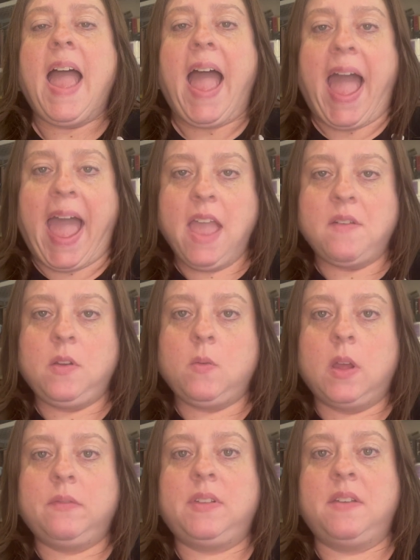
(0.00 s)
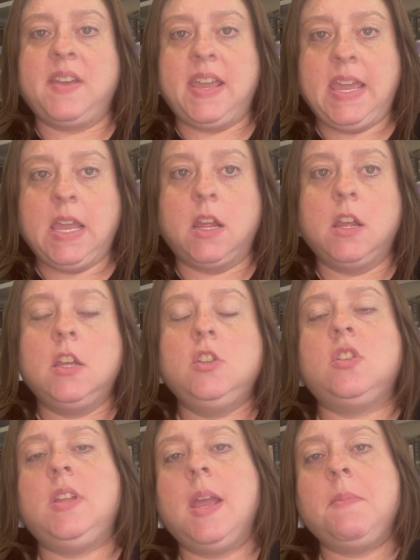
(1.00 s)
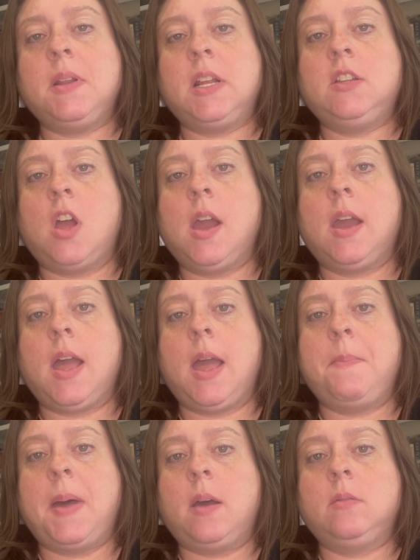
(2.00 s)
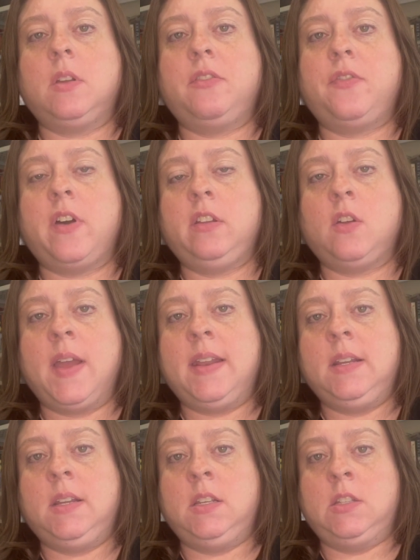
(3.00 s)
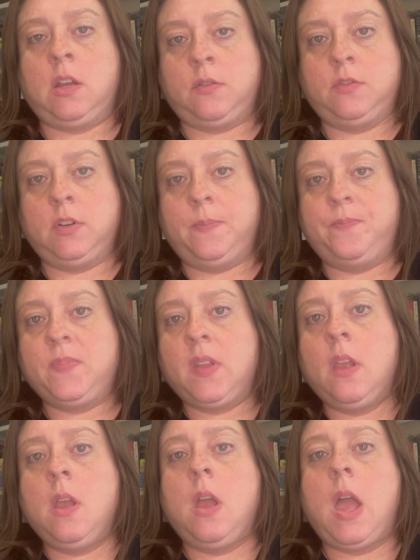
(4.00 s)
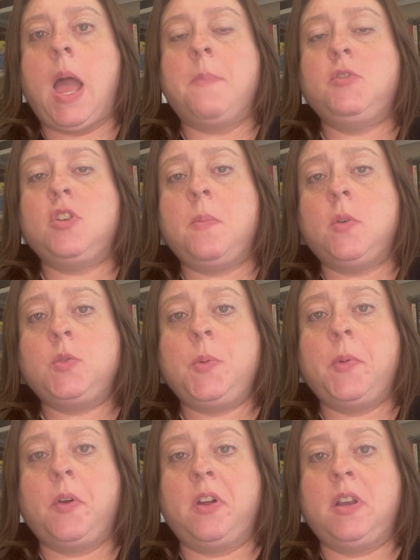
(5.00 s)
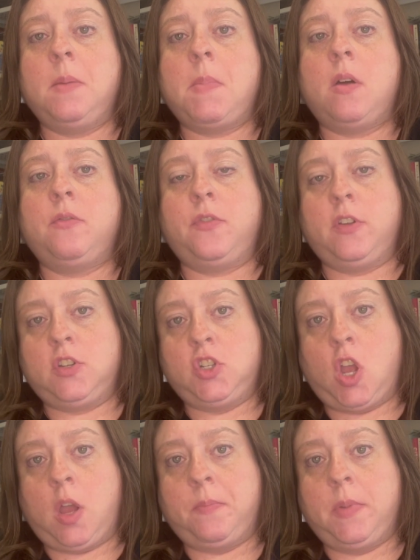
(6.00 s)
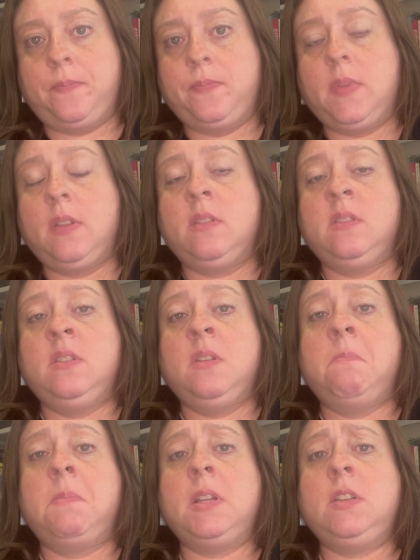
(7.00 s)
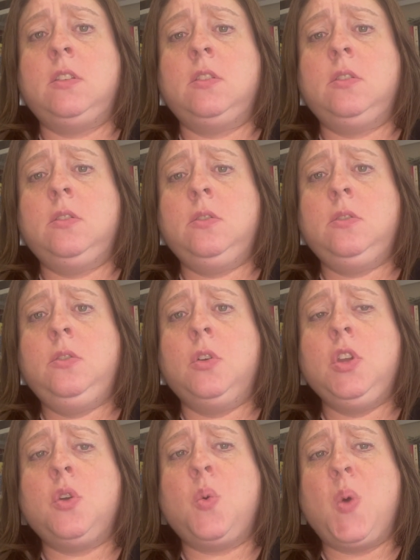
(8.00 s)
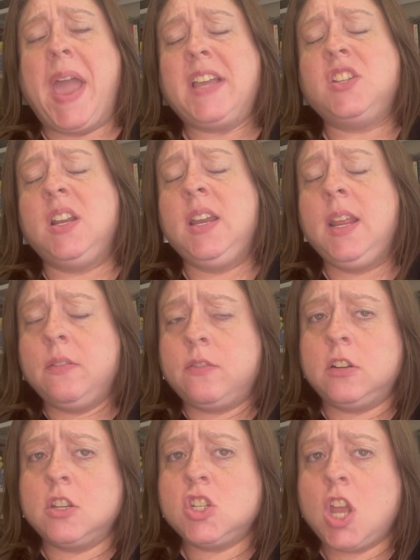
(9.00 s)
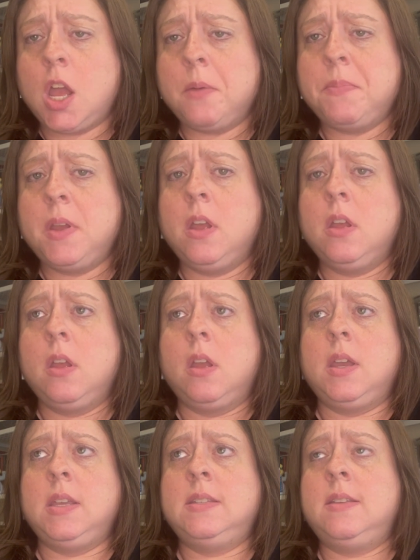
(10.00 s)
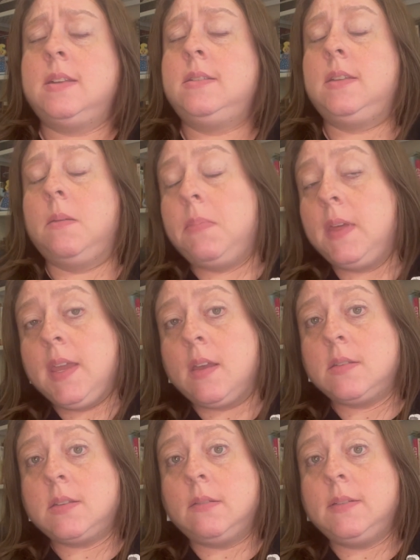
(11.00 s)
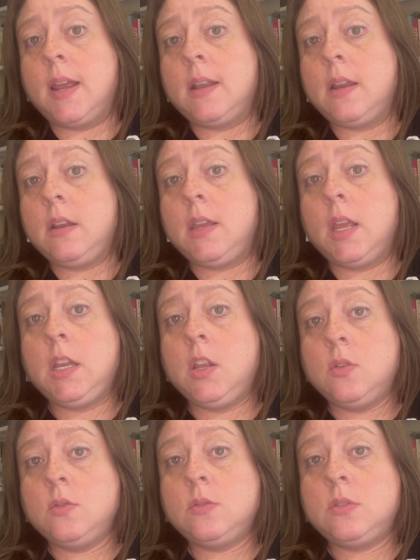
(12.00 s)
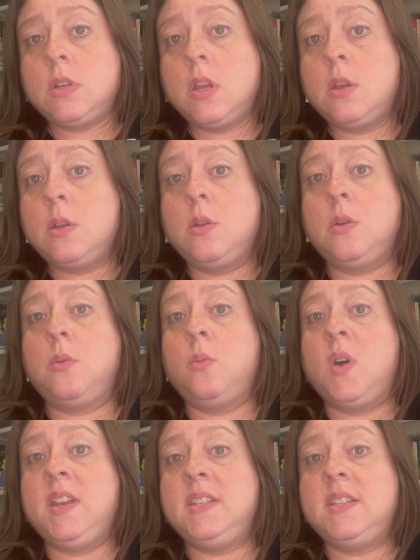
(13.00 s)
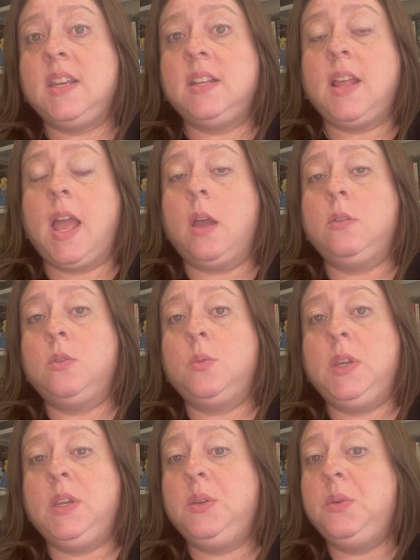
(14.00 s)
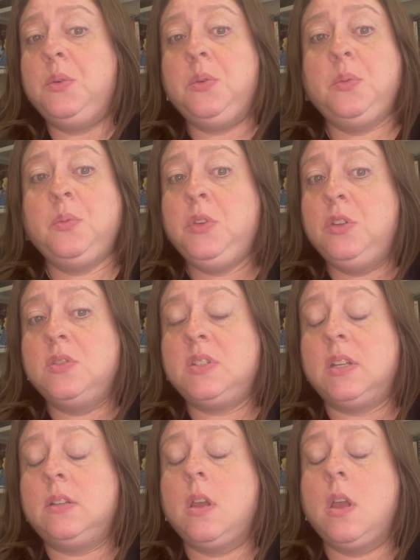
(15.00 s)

Hi everyone, Flavia here. Today I'm going to talk about photo editing software. I'm sure most people heard about Photoshop, but do you actually need Photoshop? Is there something else out there that you can use? What is it? How do we use it?